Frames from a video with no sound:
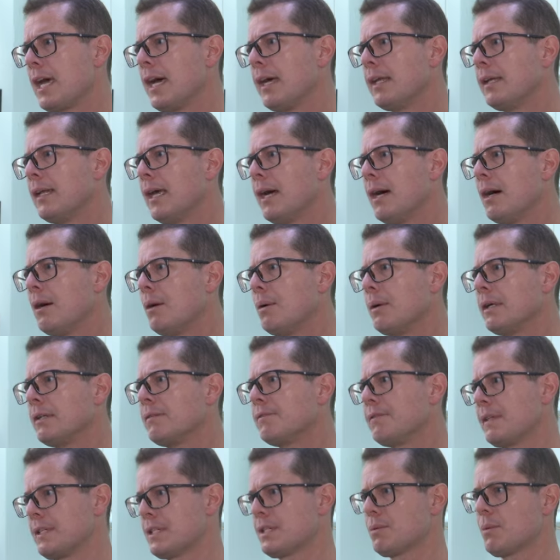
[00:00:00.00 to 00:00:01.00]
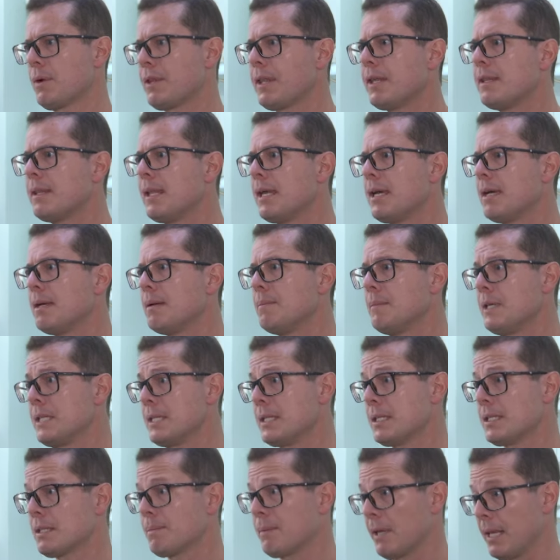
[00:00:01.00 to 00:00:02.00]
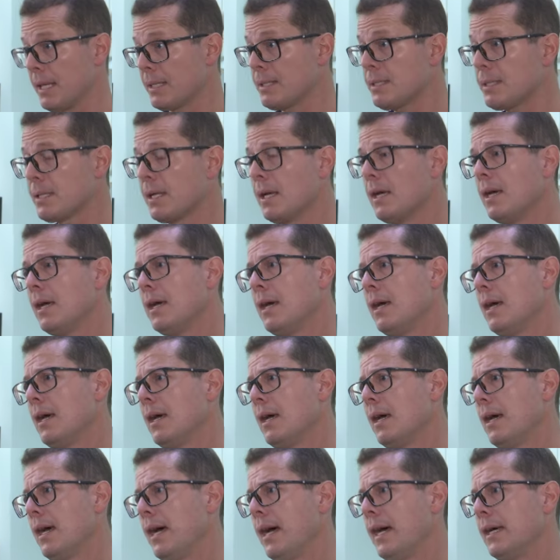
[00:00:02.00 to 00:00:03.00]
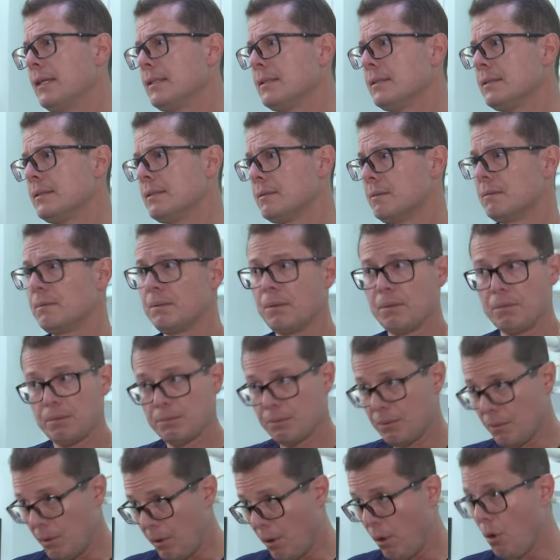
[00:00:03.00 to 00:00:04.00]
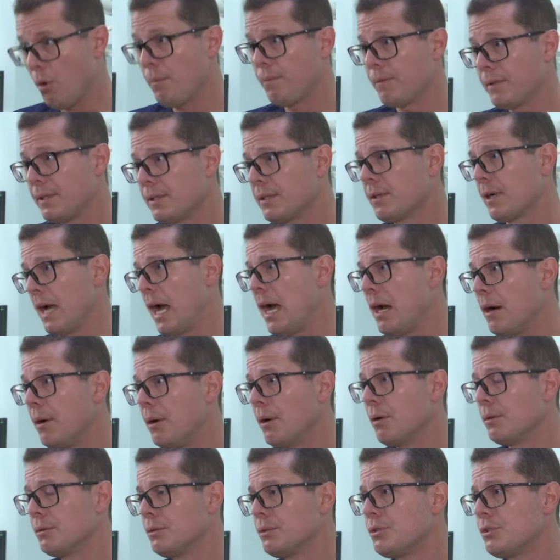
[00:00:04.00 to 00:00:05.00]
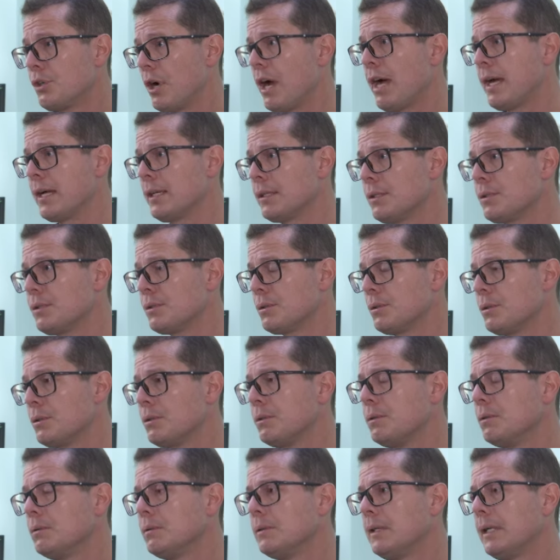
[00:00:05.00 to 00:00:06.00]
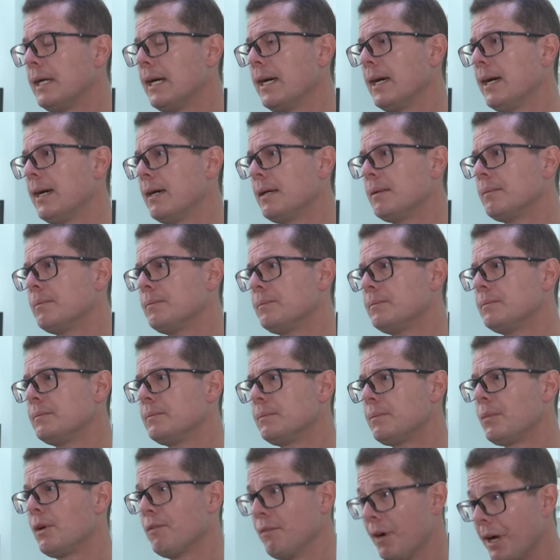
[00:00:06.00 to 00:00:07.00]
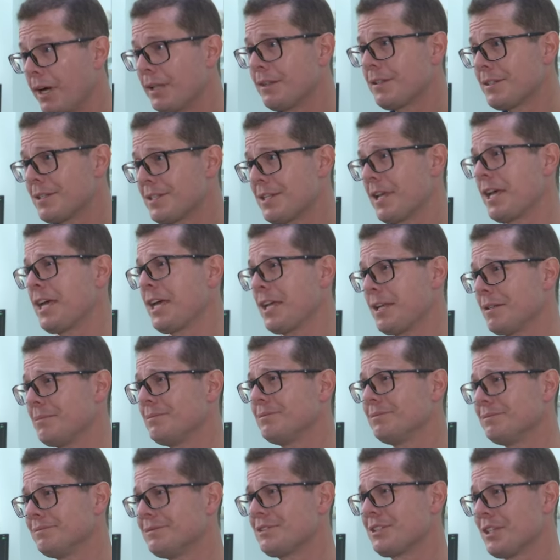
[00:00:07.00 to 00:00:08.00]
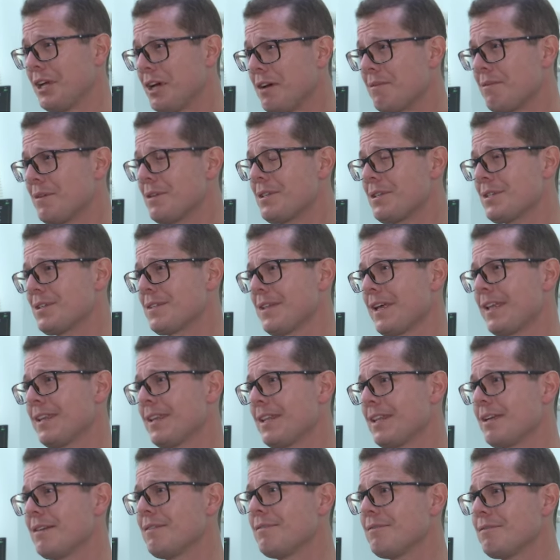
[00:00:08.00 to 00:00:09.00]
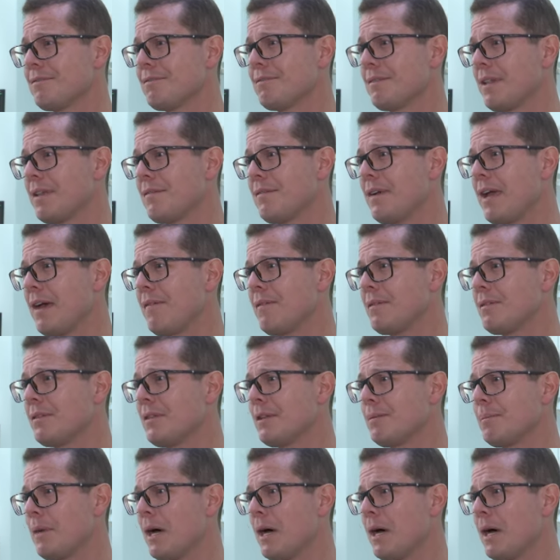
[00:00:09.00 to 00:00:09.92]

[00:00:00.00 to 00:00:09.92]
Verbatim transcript: and how it fits within their business plans, and hopefully carry on trying to uh, provide the same service that they've, they've given the